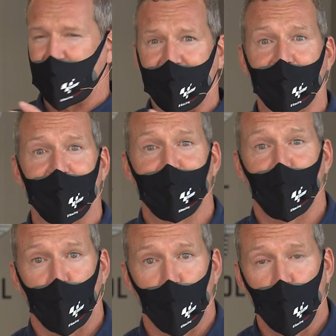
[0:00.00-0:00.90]
tank
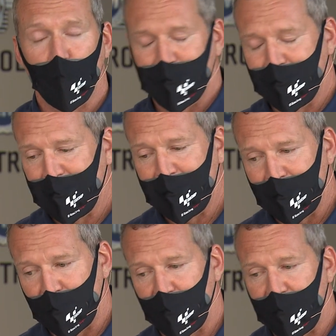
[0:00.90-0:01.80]
to
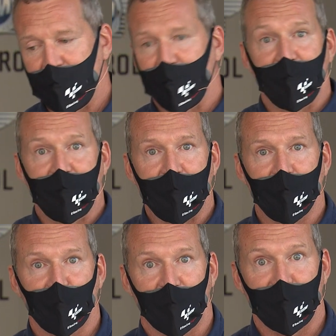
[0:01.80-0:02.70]
the gear
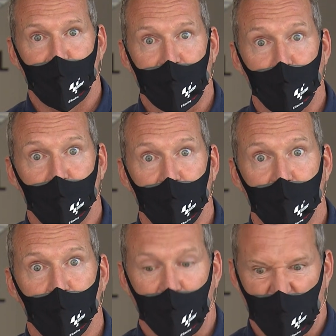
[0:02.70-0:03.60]
drive pump,
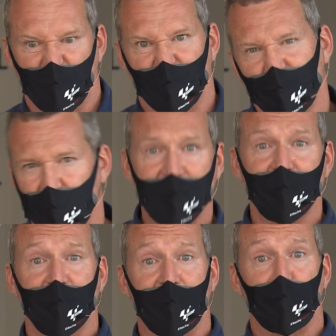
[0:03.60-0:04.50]
which
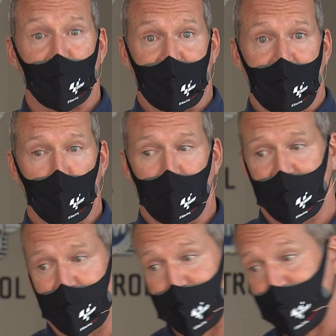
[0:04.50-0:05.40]
raises it up to 10
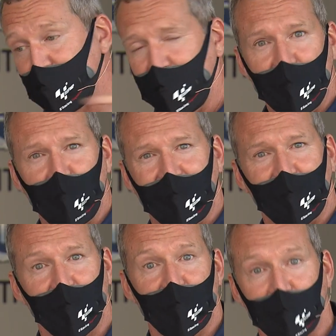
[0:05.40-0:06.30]
bar to the
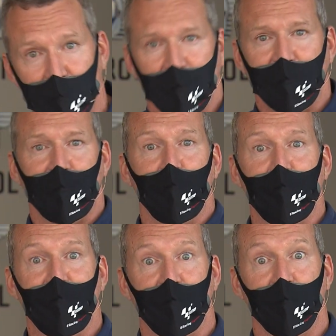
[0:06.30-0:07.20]
injectors, and away
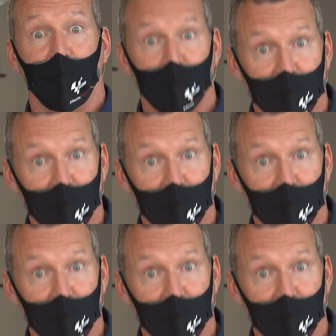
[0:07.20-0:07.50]
we go.